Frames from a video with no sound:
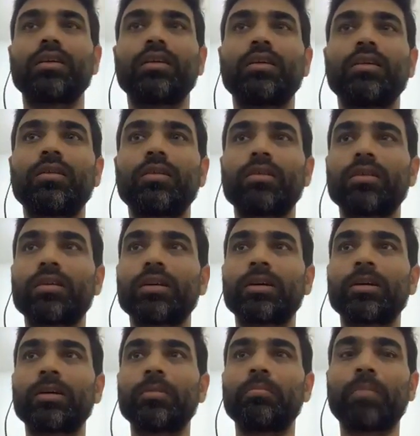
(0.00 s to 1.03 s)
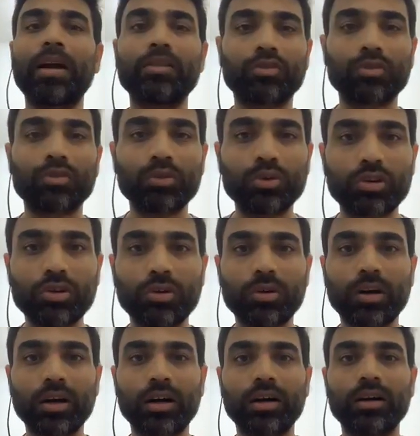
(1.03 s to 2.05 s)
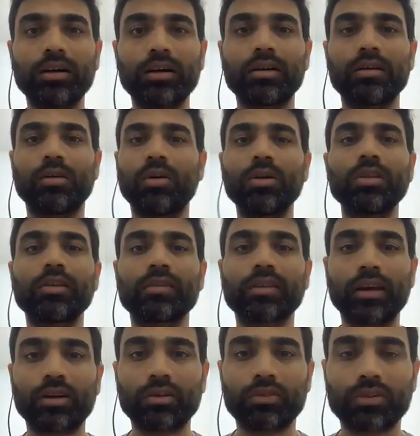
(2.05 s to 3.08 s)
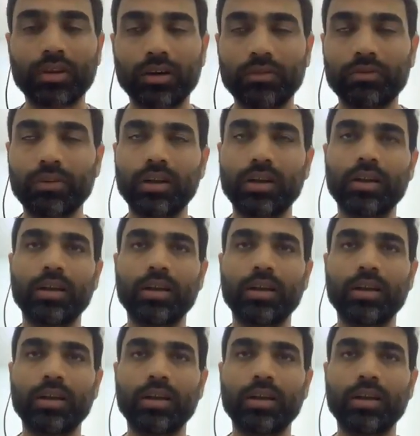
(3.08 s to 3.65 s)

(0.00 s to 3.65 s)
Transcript: or Mysore yoga, all this kind of stuff.